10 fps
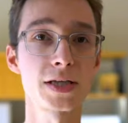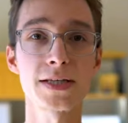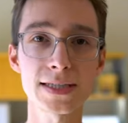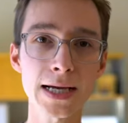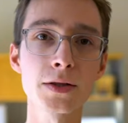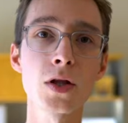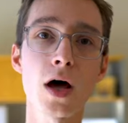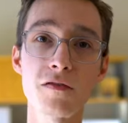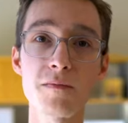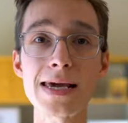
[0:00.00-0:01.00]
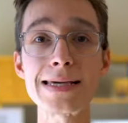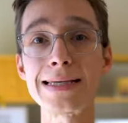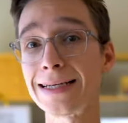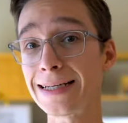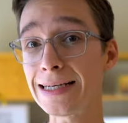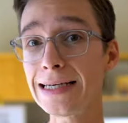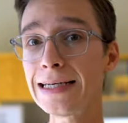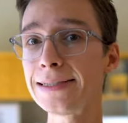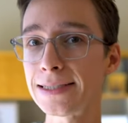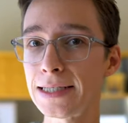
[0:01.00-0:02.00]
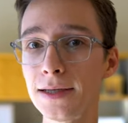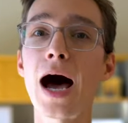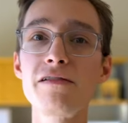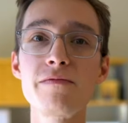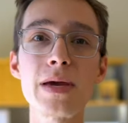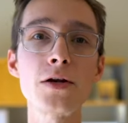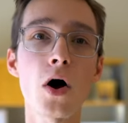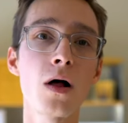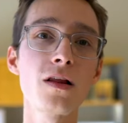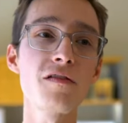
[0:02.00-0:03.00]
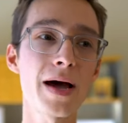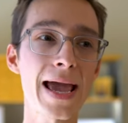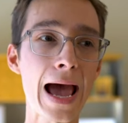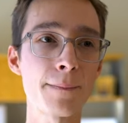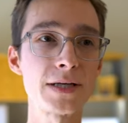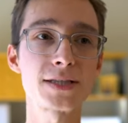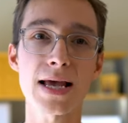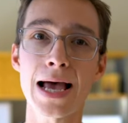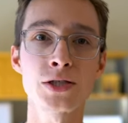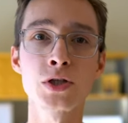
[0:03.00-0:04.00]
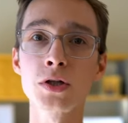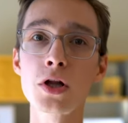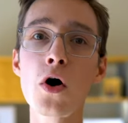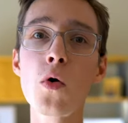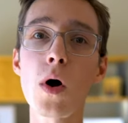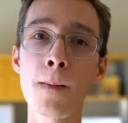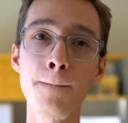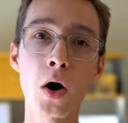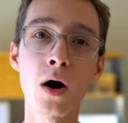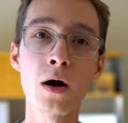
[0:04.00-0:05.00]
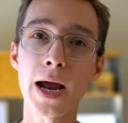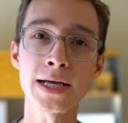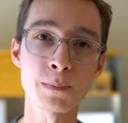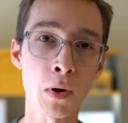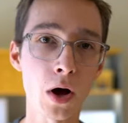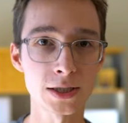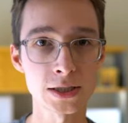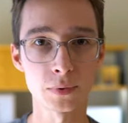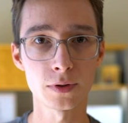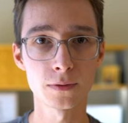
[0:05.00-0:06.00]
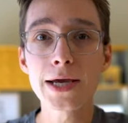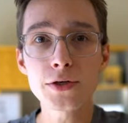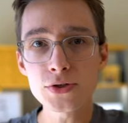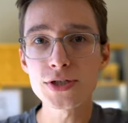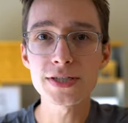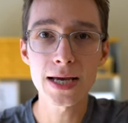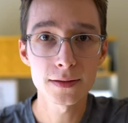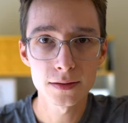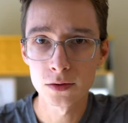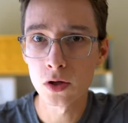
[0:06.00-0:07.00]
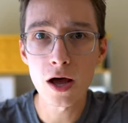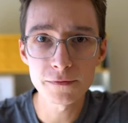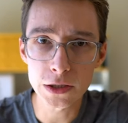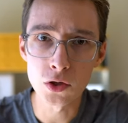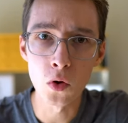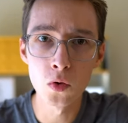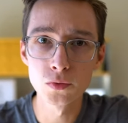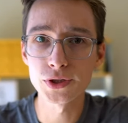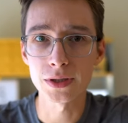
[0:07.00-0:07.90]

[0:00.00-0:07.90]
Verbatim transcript: To the second law of making it easy, I've made all of my habits as low a bar as possible. I used to set lofty goals